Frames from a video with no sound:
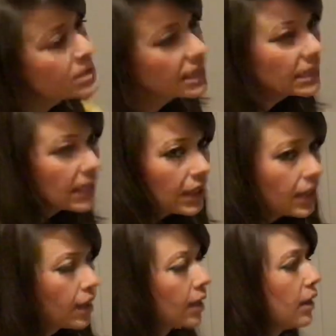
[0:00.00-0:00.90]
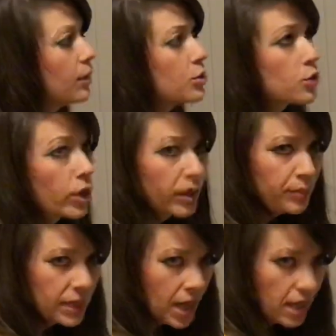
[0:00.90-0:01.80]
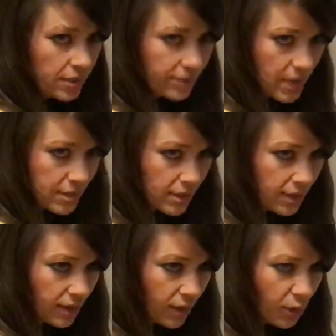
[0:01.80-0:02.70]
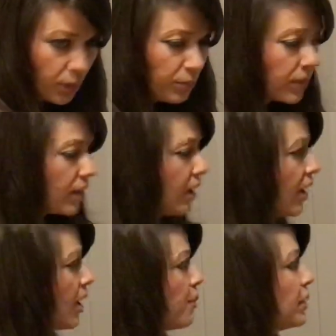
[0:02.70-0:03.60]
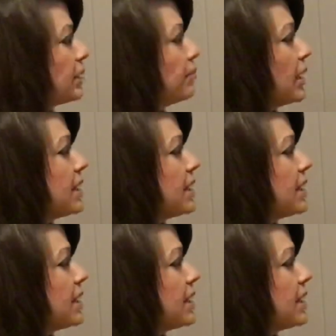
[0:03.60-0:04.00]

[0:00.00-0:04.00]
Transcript: didn't like, try to be kind of nice on it, I hope. But